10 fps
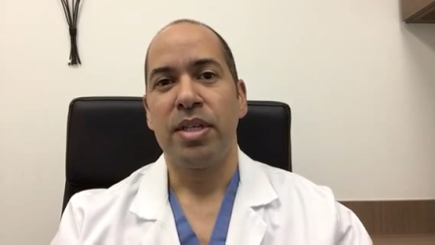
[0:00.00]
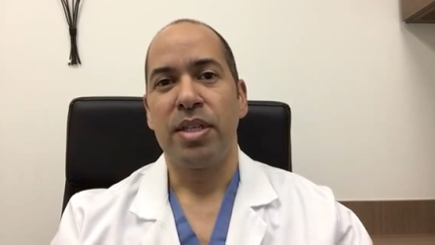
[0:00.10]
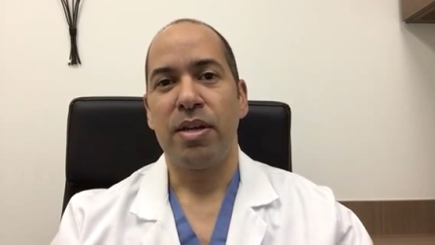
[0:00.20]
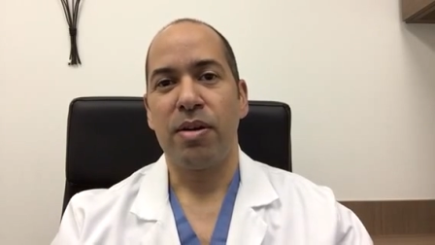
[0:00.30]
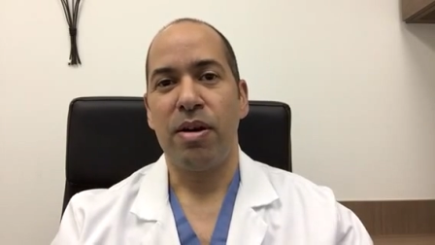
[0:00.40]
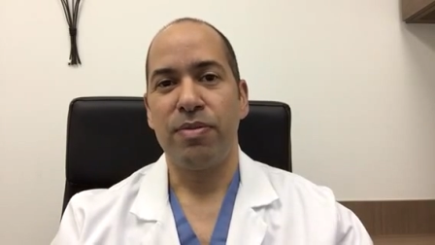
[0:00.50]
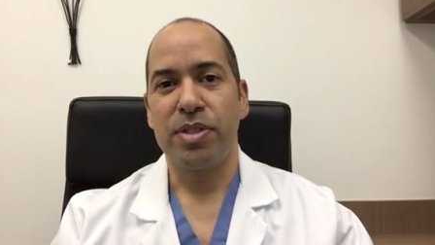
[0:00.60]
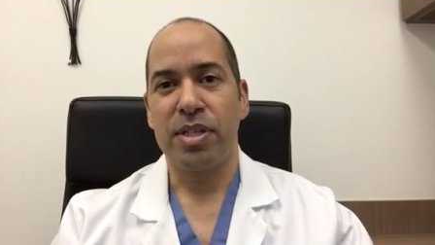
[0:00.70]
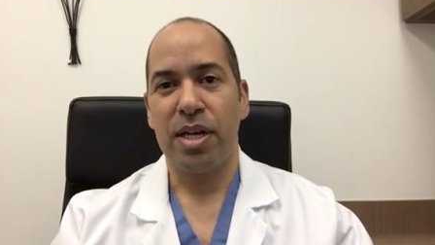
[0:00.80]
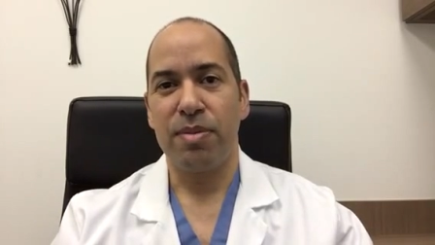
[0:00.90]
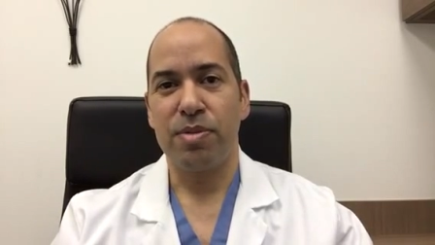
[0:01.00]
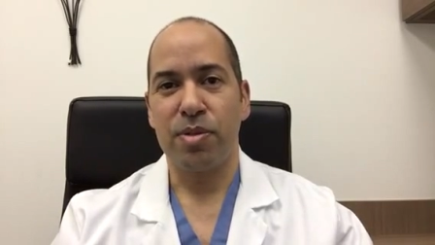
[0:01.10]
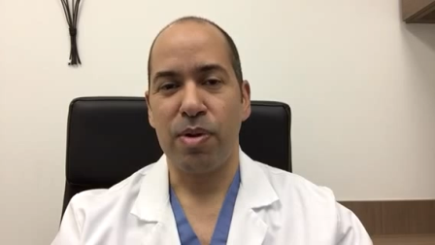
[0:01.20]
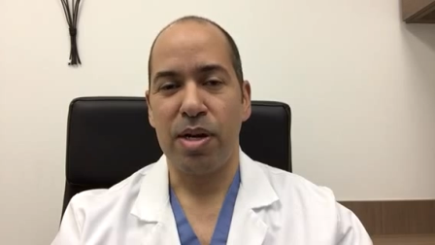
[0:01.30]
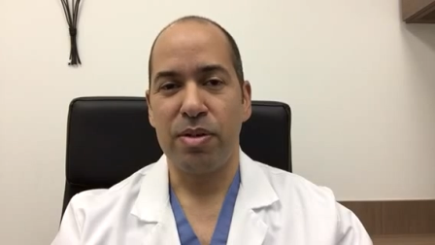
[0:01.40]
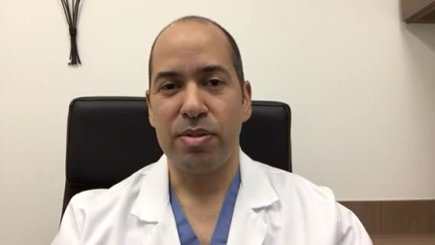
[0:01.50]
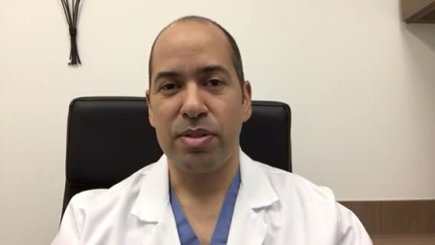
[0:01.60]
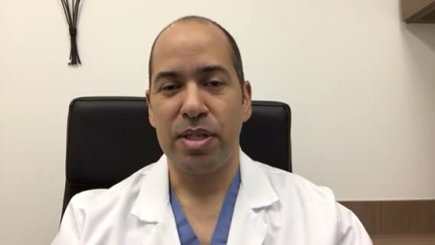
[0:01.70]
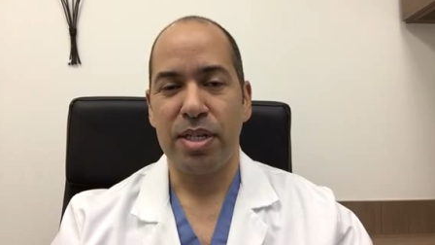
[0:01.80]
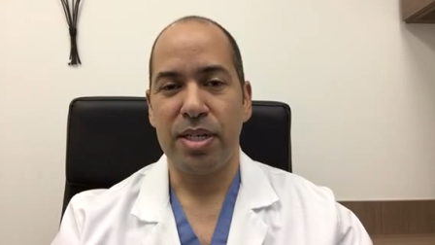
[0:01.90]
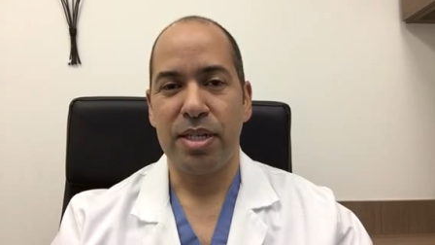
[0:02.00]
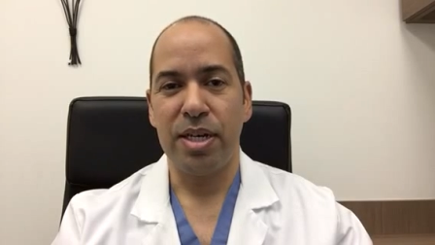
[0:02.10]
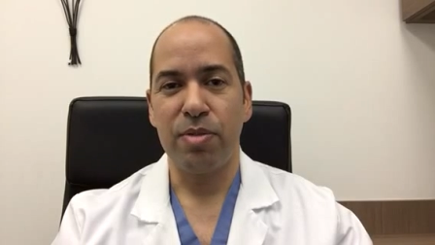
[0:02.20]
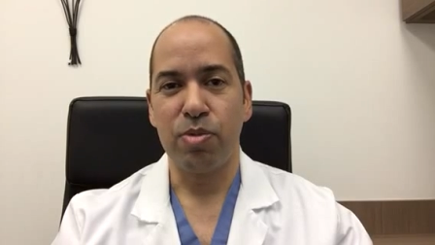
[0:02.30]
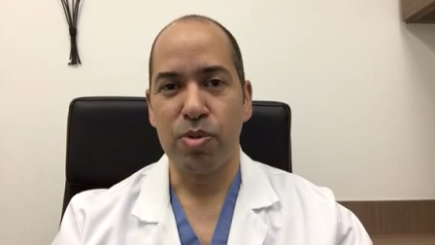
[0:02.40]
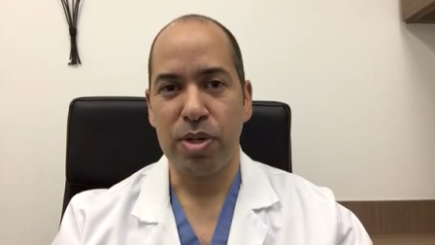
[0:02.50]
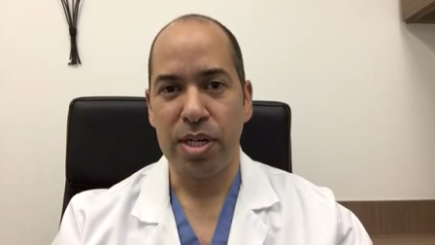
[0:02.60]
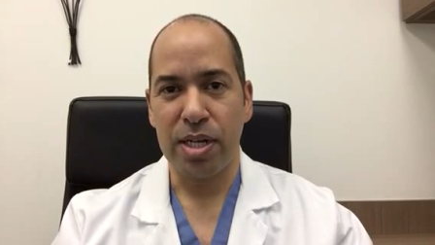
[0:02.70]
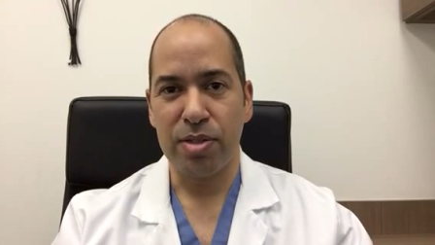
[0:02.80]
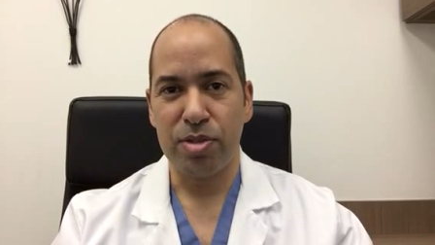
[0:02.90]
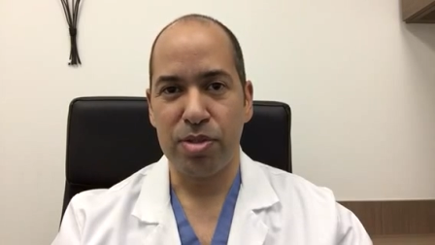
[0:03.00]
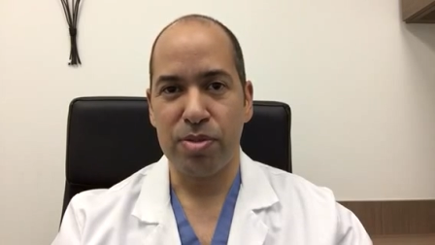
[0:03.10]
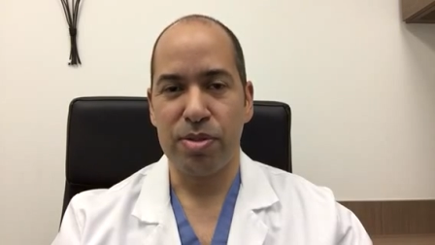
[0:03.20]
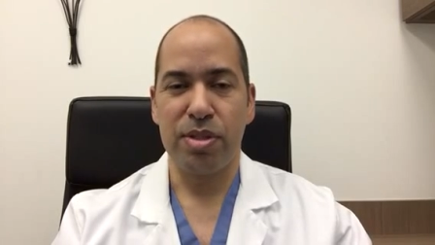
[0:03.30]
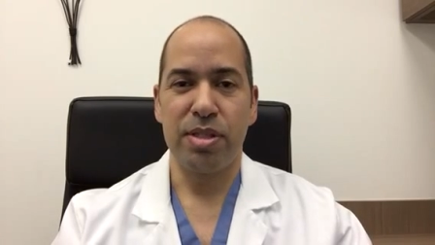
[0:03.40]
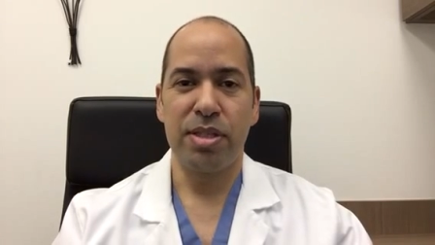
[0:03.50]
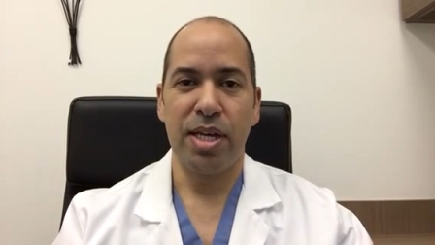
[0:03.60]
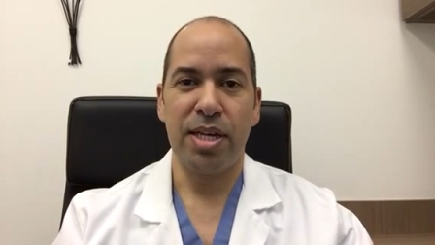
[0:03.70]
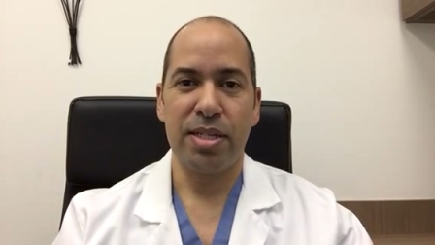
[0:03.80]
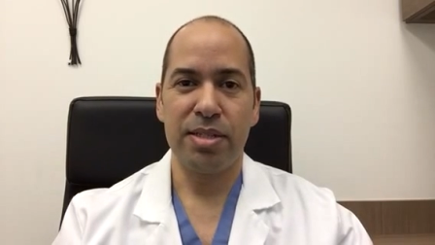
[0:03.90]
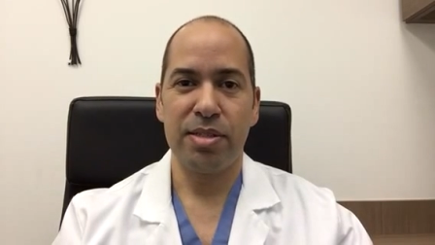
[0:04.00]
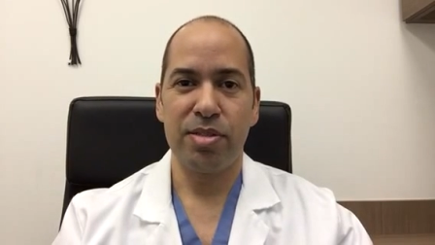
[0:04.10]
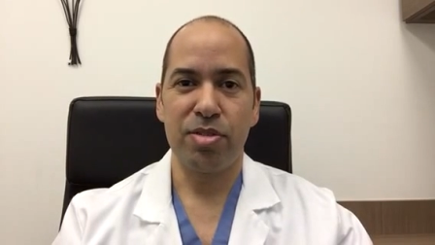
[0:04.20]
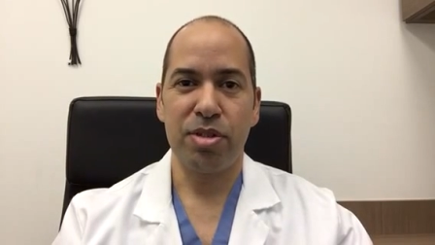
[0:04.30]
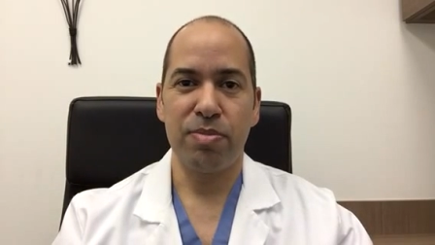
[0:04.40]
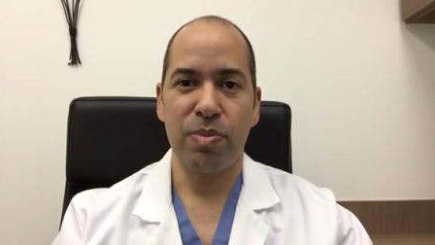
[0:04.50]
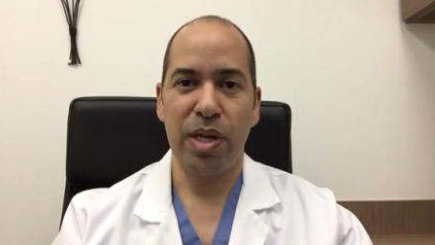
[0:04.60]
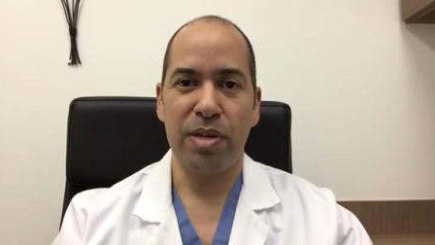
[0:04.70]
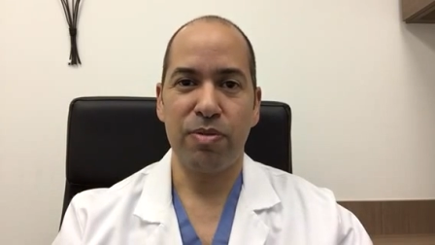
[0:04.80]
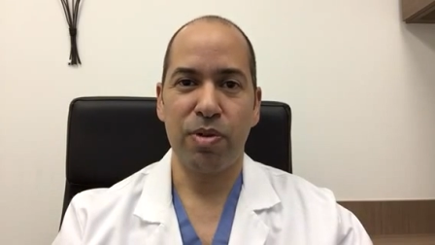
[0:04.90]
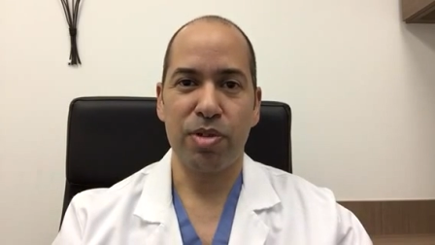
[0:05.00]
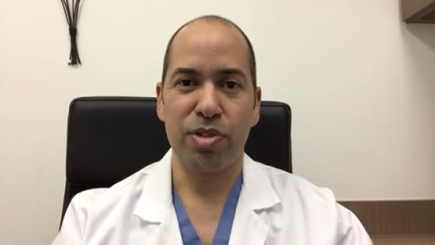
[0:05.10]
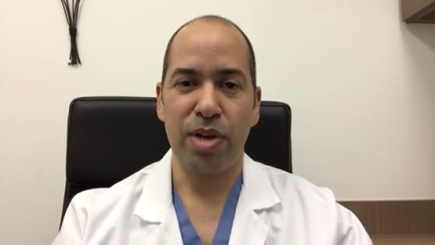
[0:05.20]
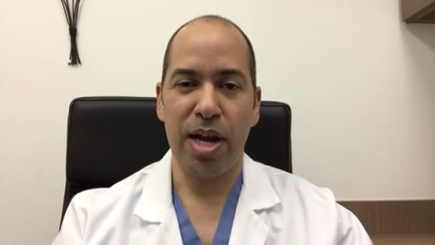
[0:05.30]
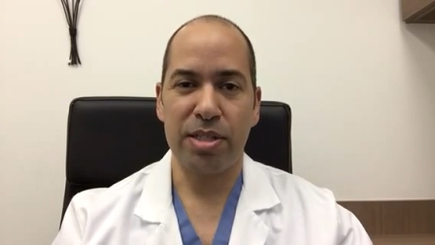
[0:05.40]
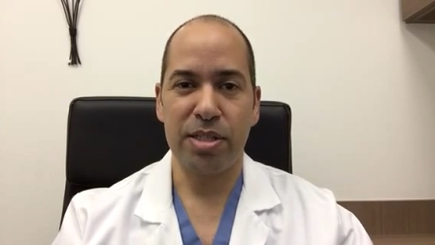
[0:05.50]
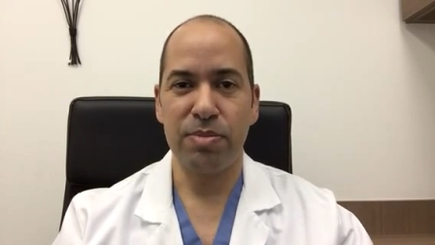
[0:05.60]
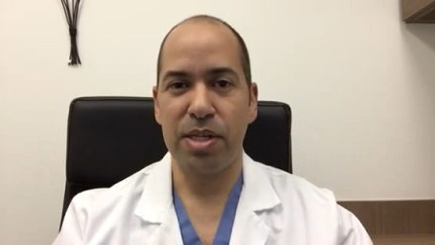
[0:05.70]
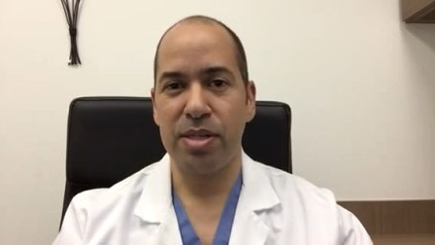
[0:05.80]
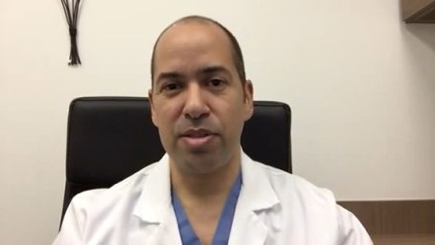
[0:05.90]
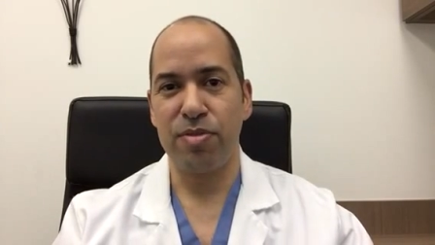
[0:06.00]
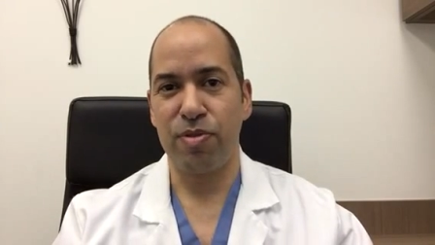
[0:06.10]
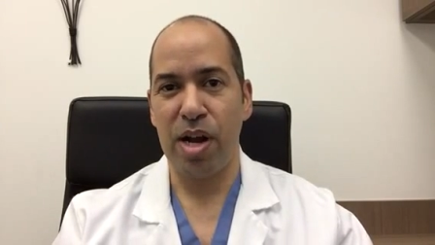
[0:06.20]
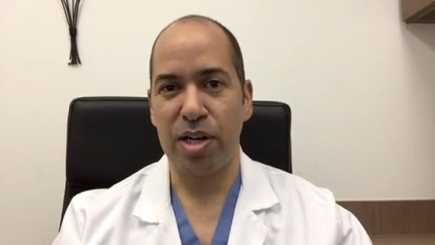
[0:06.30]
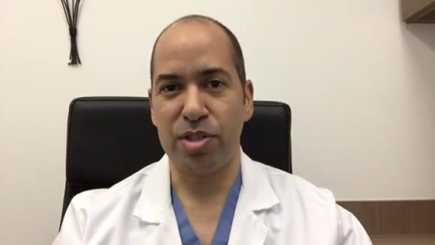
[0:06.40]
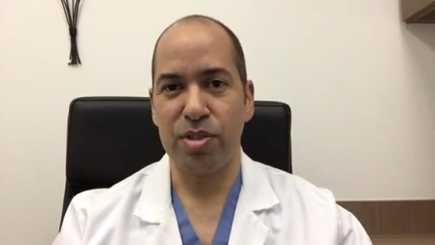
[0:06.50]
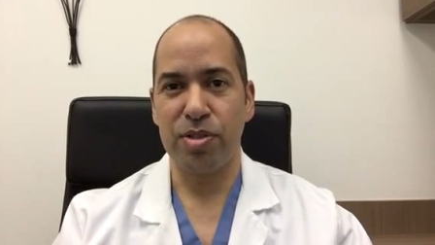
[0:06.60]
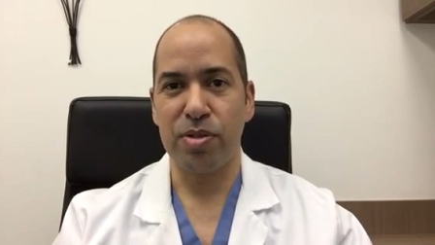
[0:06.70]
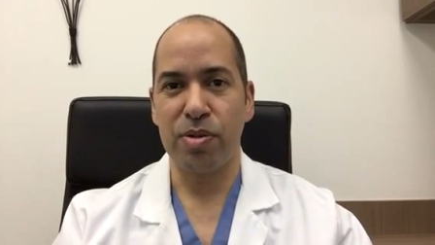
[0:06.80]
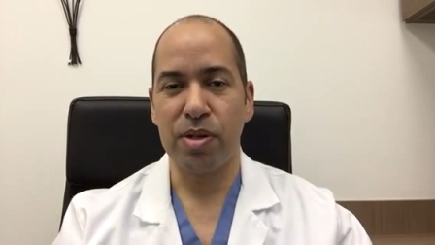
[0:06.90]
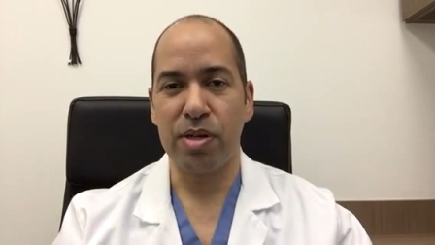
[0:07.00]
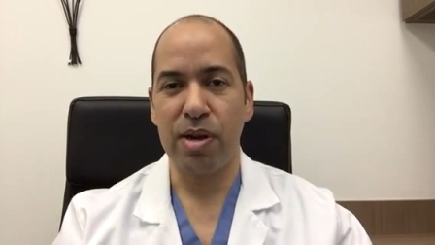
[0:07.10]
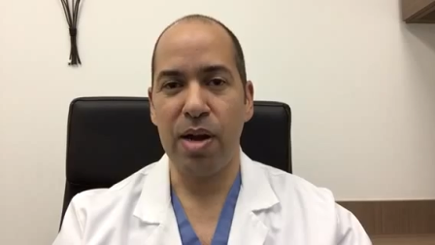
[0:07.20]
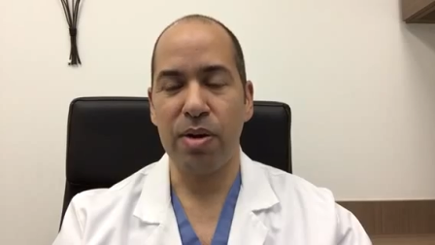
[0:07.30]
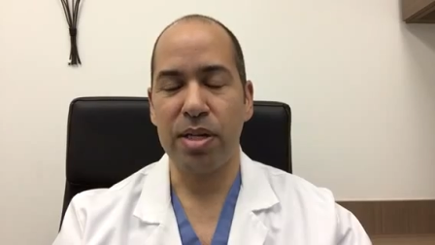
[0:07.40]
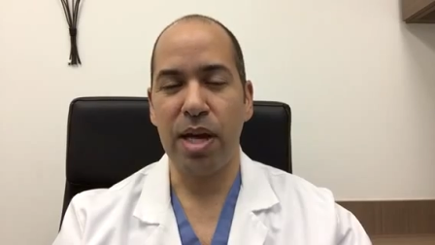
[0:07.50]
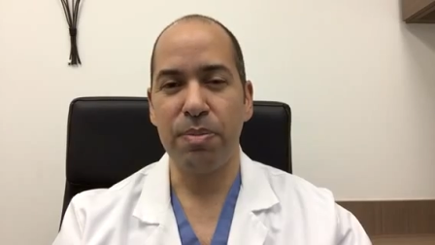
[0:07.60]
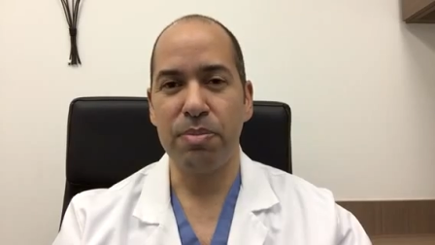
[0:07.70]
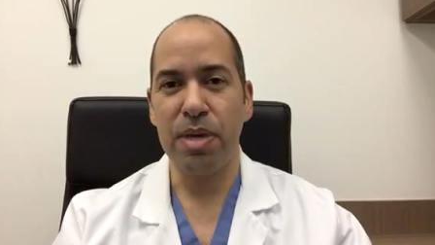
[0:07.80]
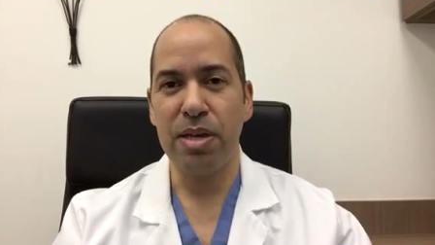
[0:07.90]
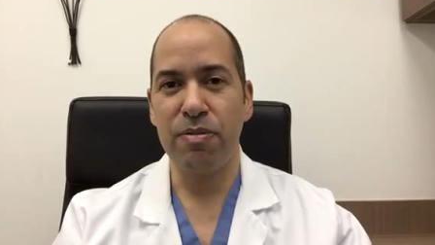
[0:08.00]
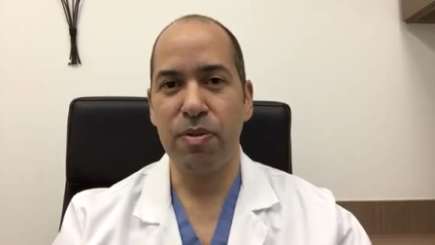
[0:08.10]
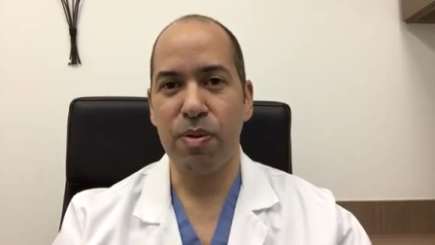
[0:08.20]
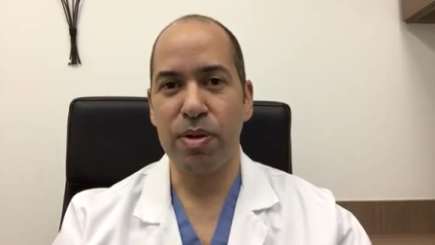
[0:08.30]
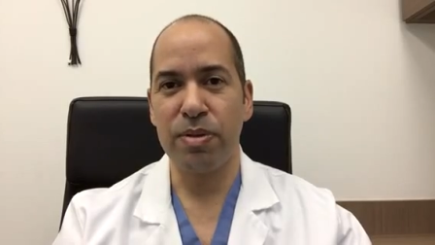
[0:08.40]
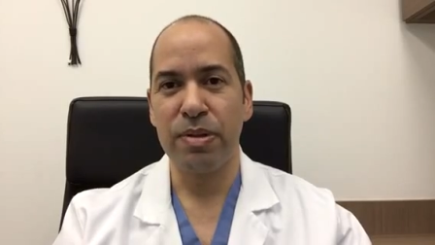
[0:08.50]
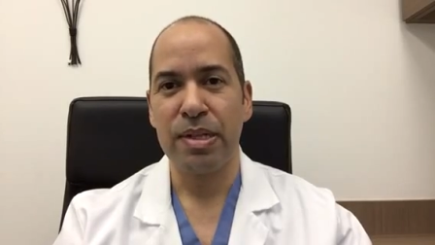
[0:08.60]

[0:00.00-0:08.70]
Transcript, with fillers: They are oftentimes around a root canal tooth that is treatment planned for extraction because it's fractured or a crown cannot be made for it.